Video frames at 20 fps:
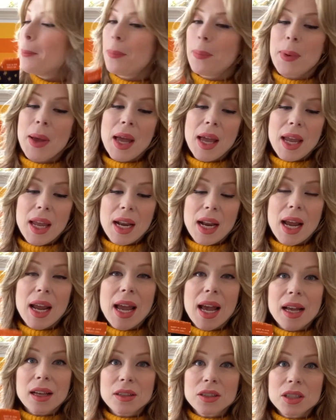But I
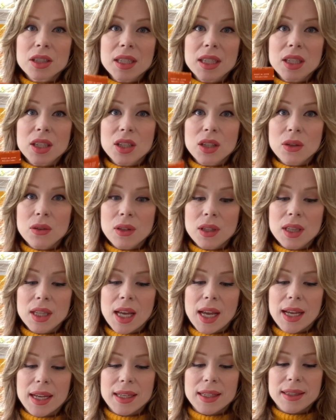actually
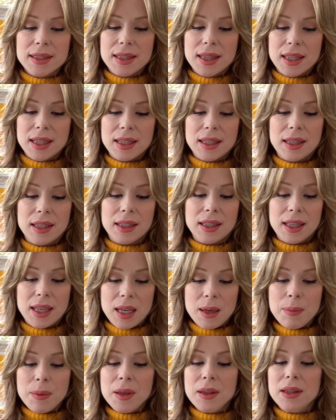utilize
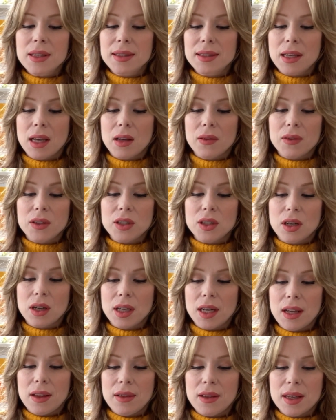keeping the salvage
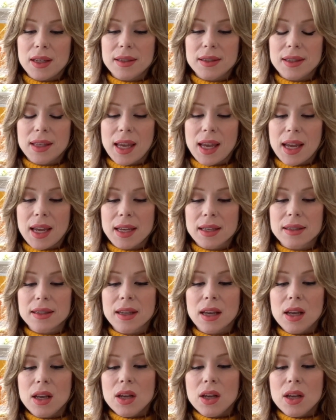on in this case,